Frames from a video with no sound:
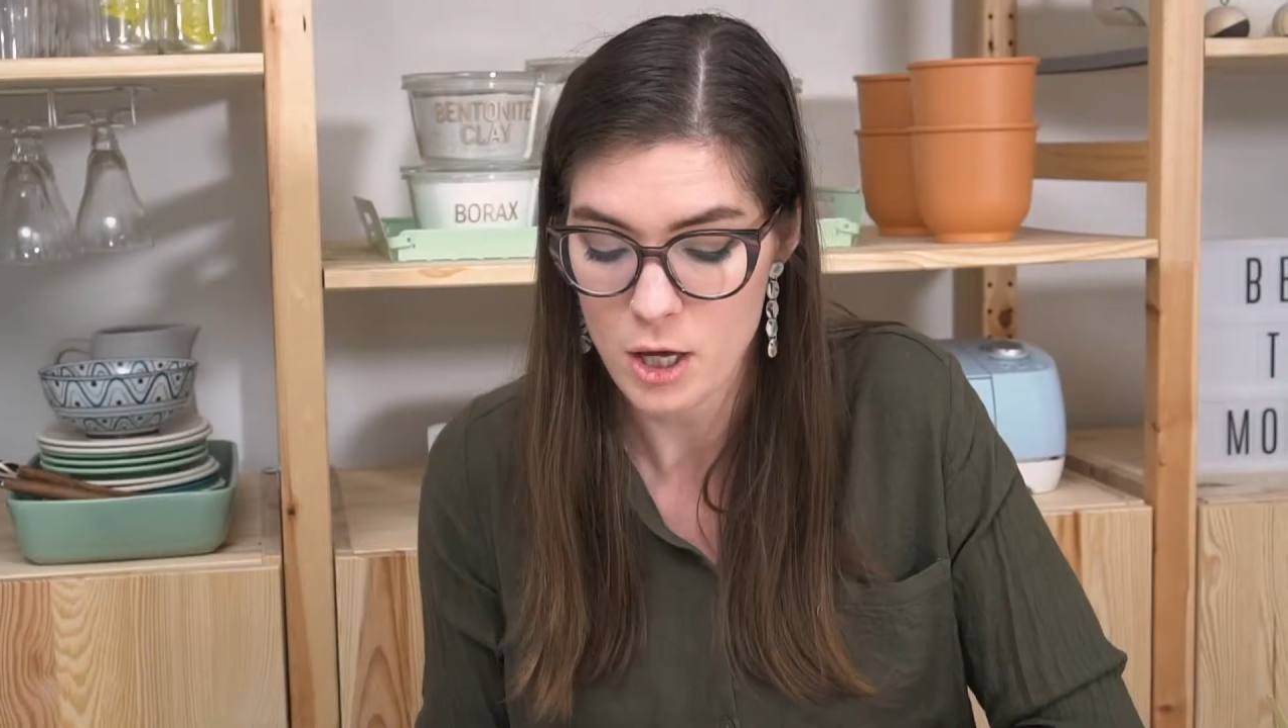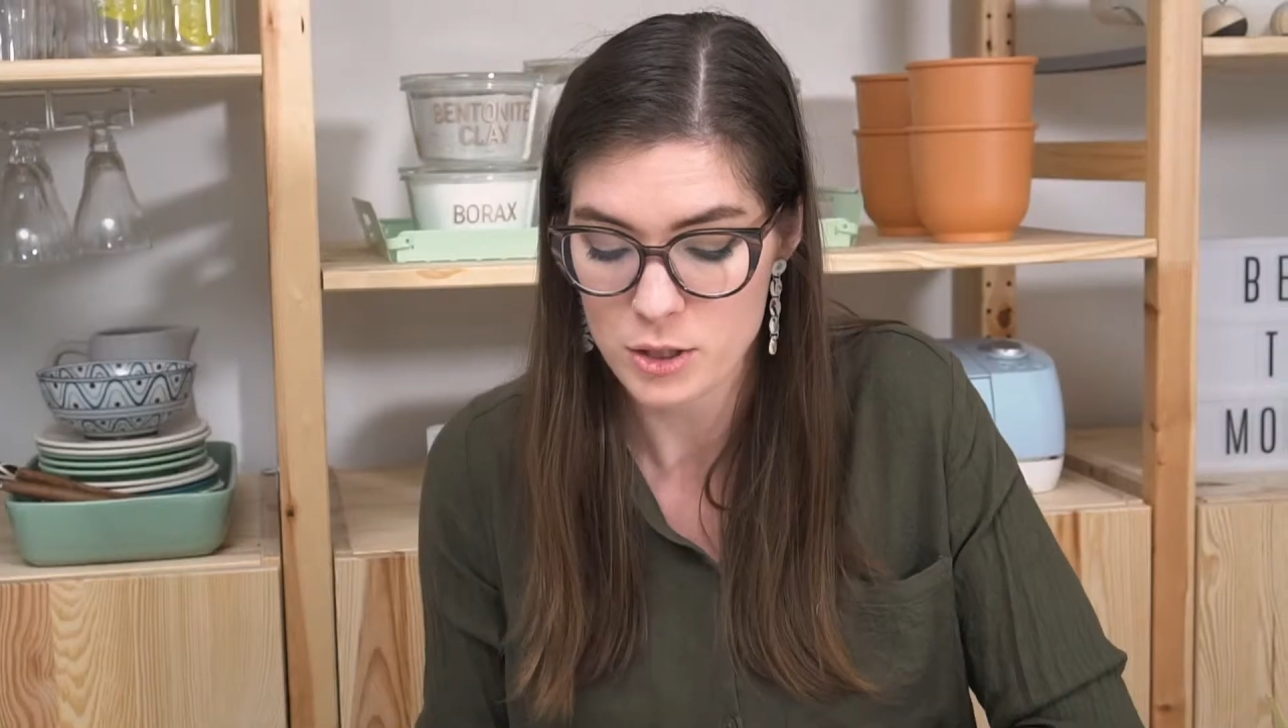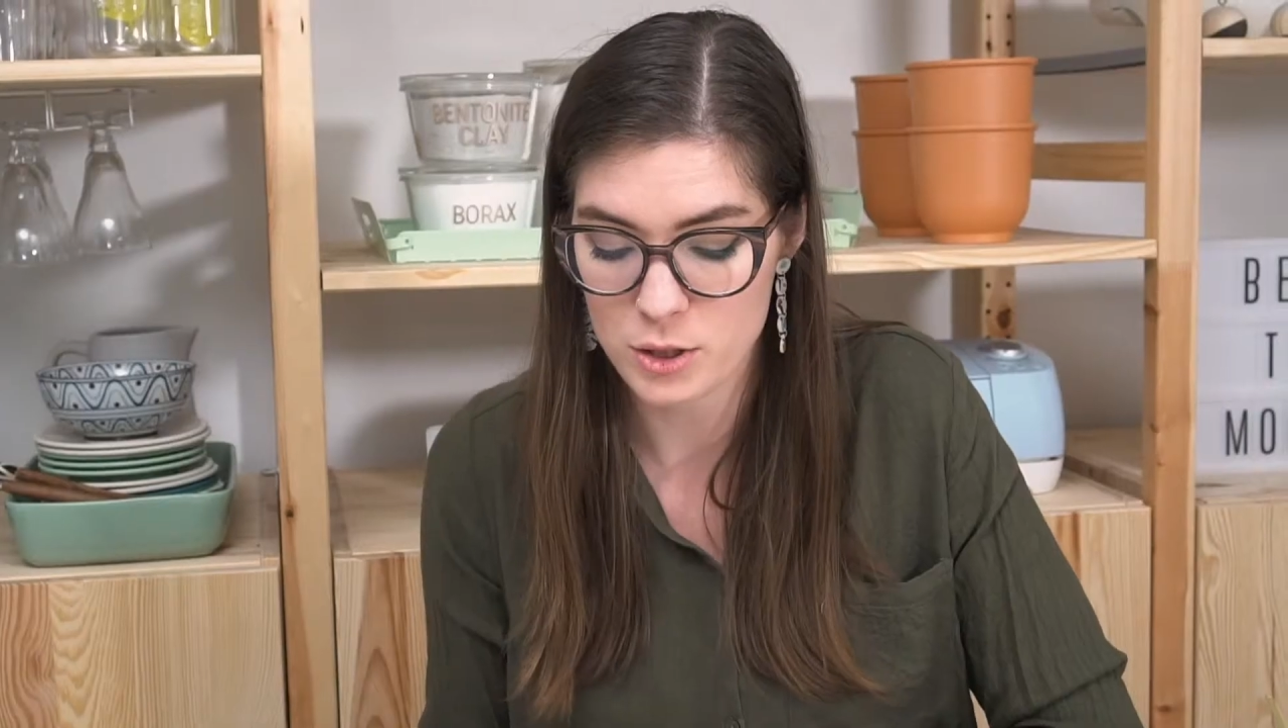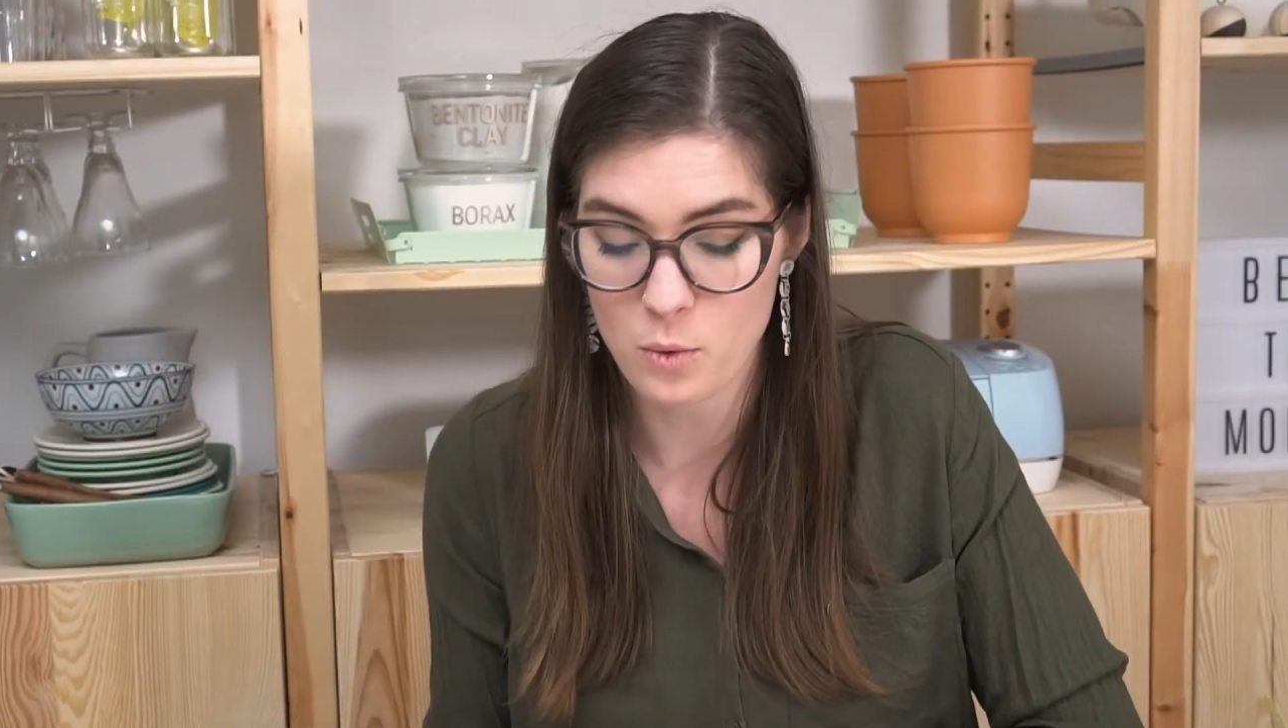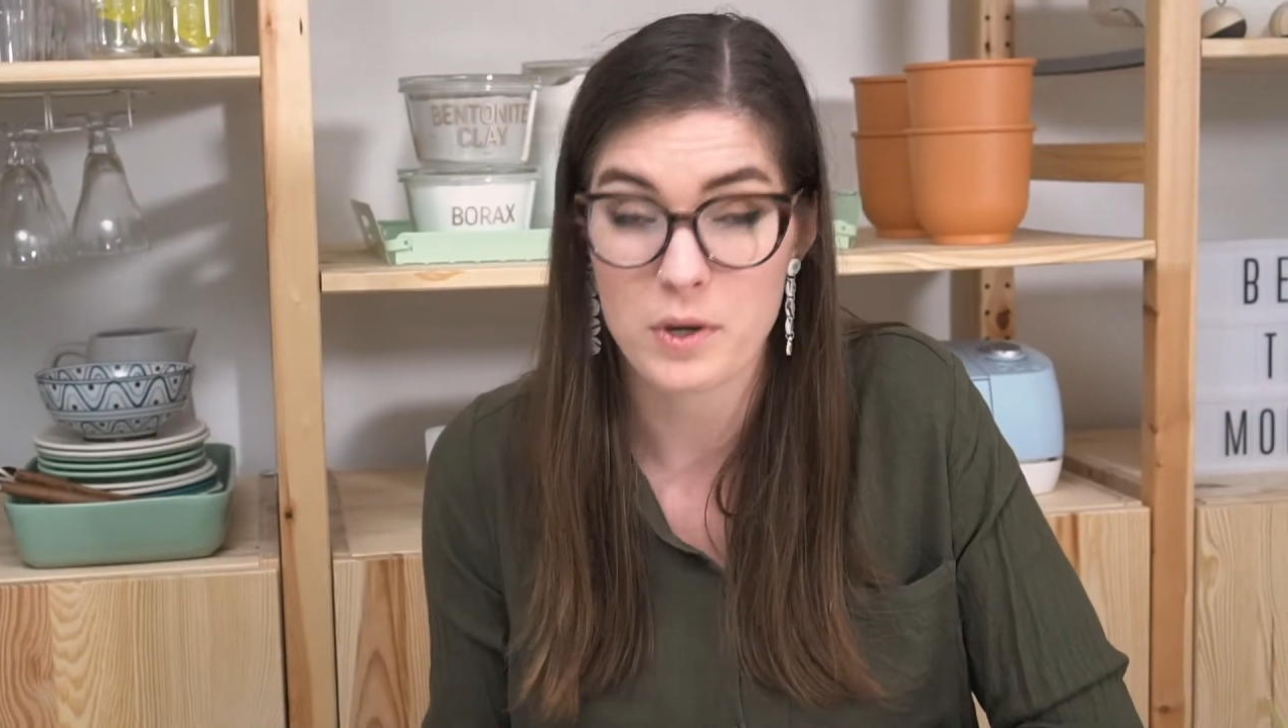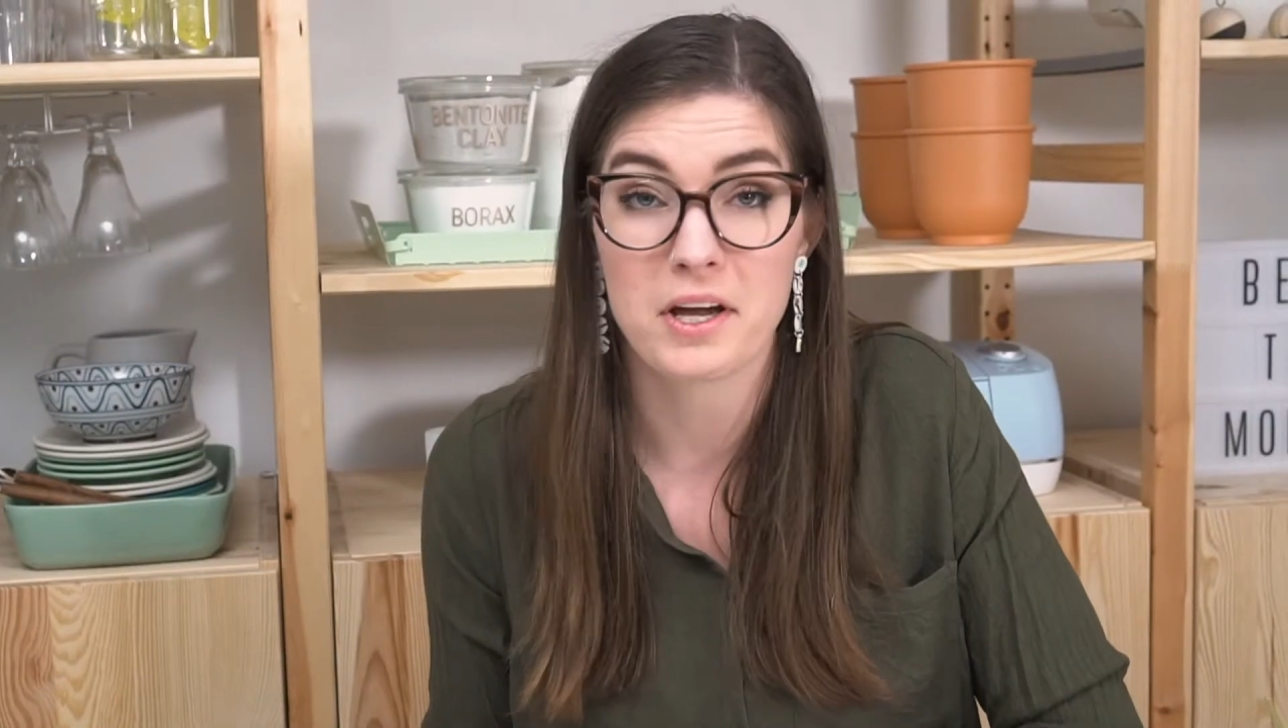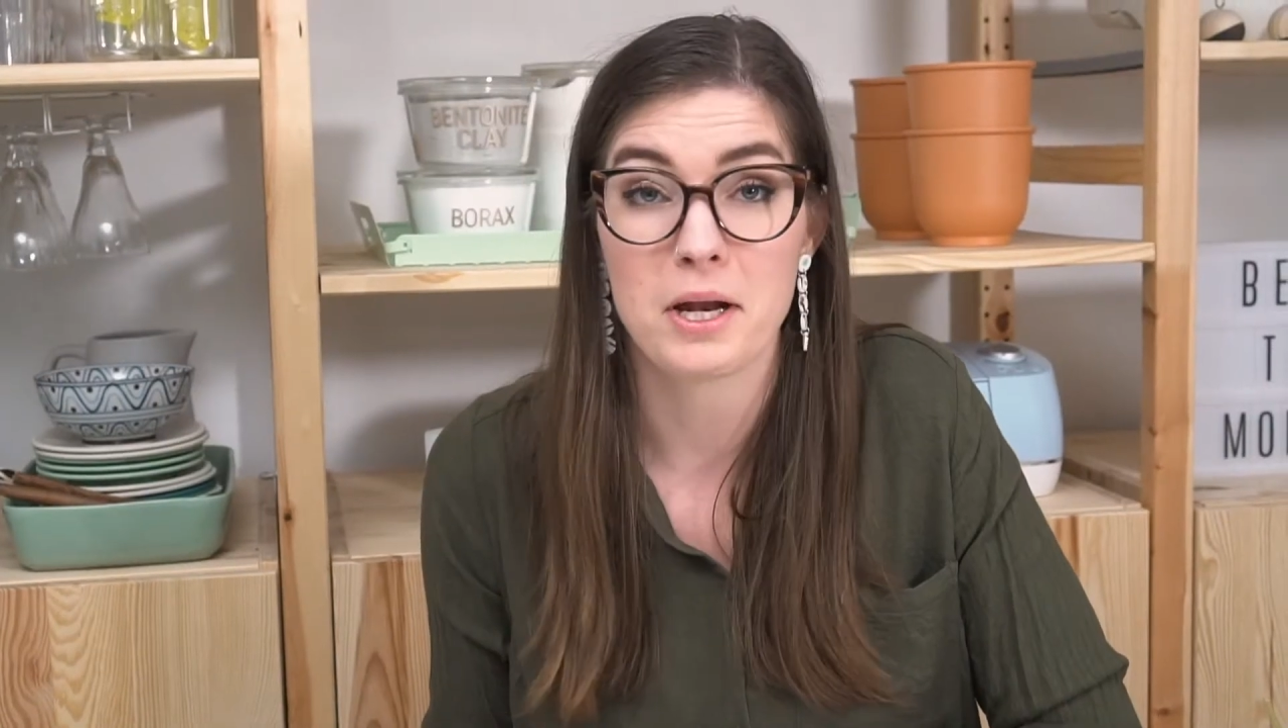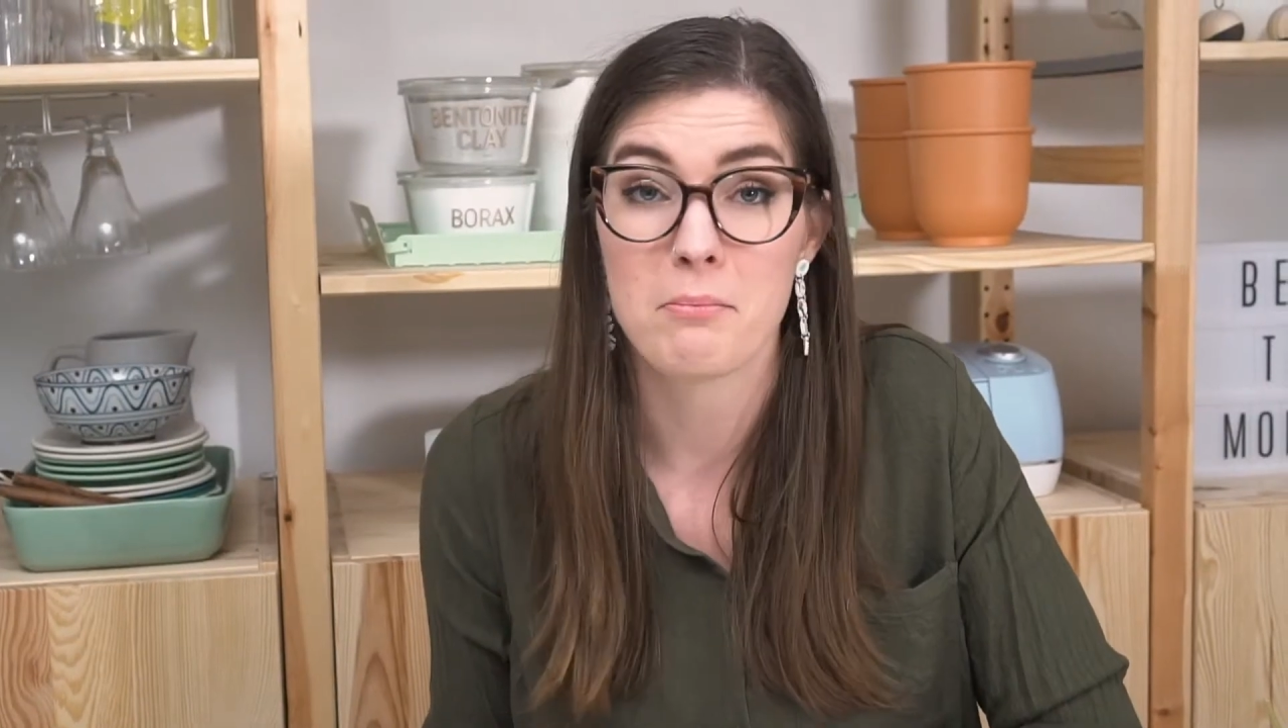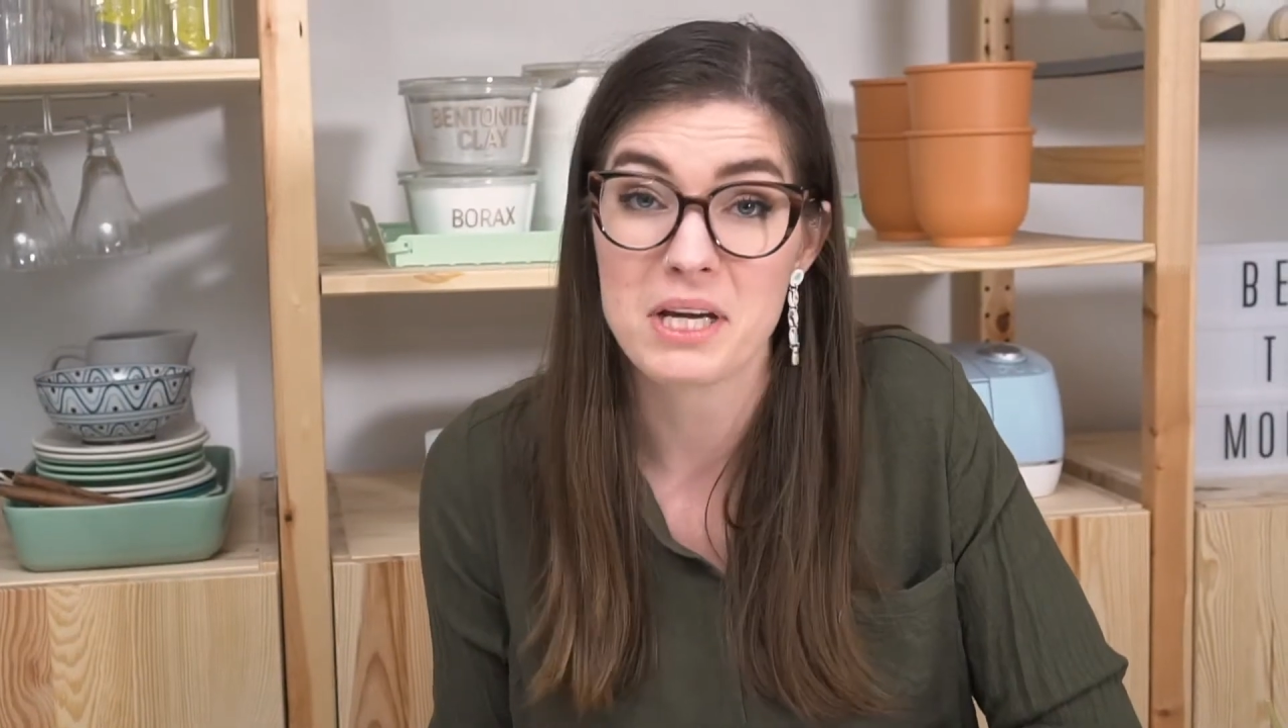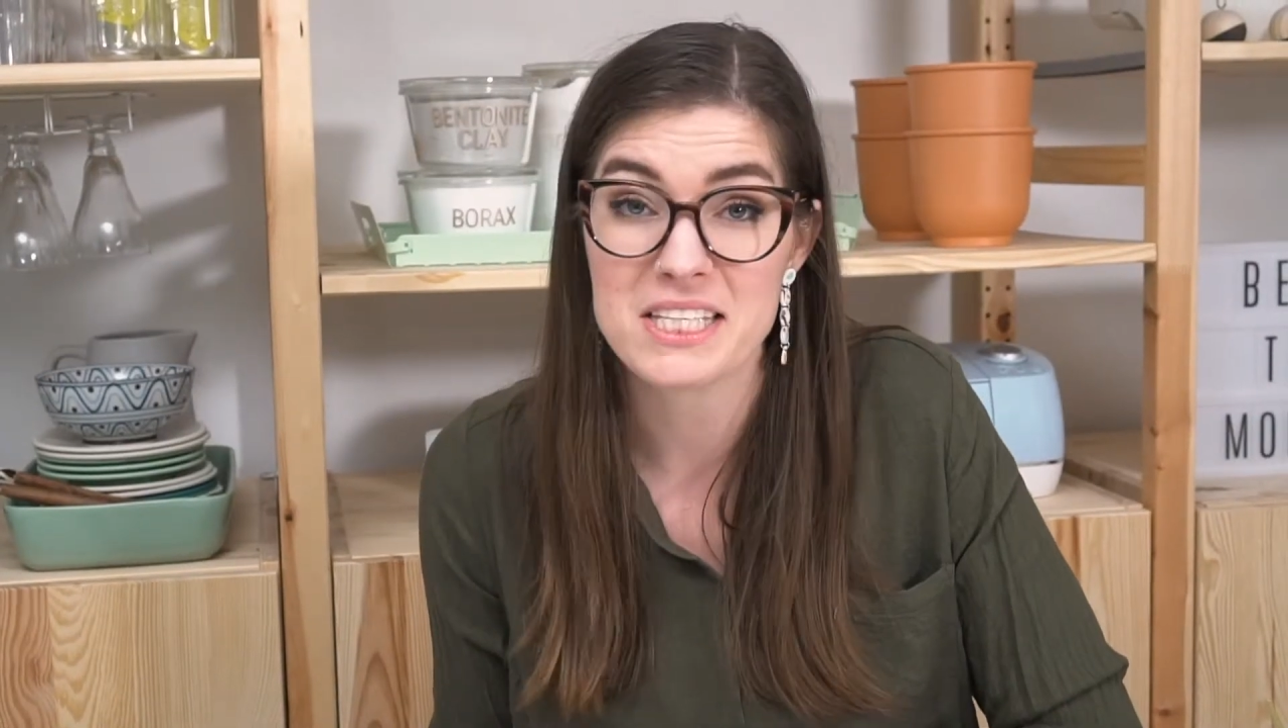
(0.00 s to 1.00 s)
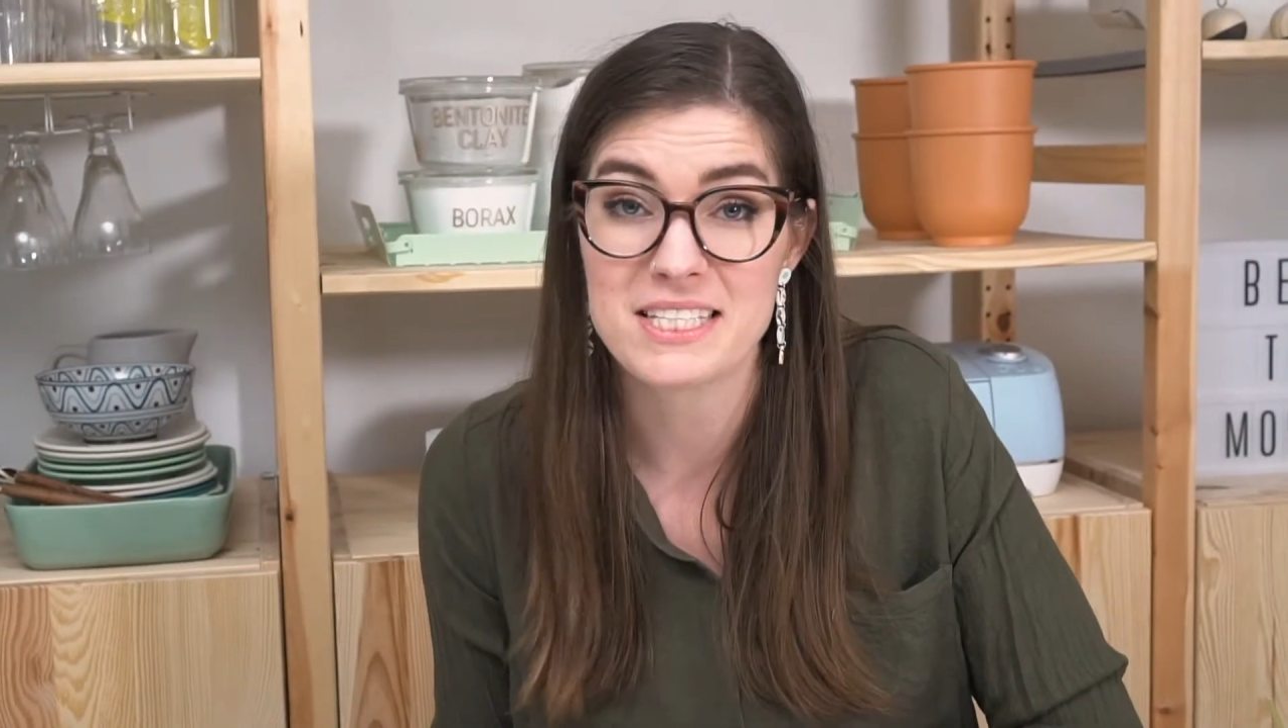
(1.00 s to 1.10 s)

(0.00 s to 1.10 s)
So we're going to mix